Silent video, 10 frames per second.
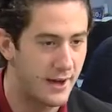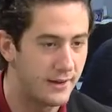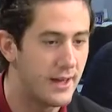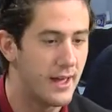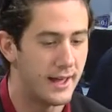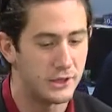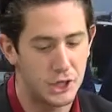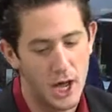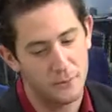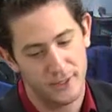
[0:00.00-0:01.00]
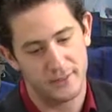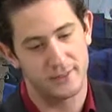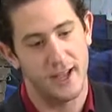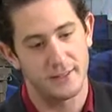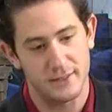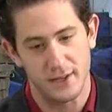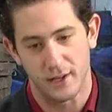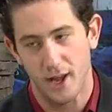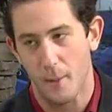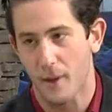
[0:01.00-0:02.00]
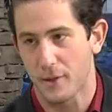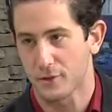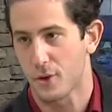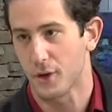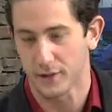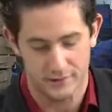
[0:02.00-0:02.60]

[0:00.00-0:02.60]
Right. And John Wick decides he's going to come around this corner and